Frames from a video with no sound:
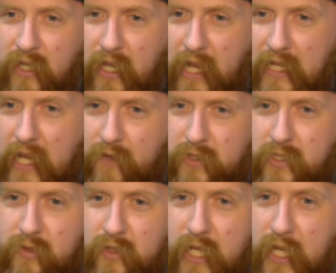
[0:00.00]
I'd have a
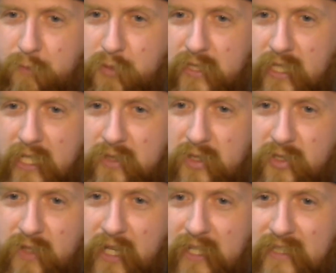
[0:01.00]
2.5%
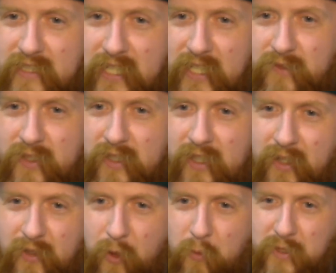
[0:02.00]
interest rate instead of
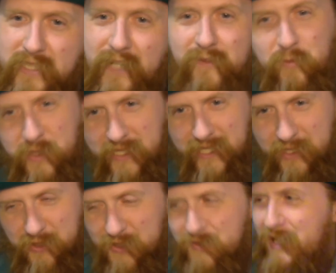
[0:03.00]
an almost 7%
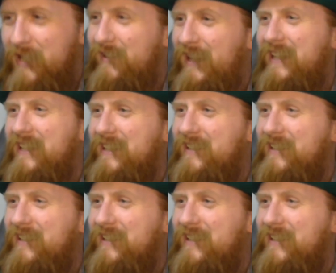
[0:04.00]
interest rate, right?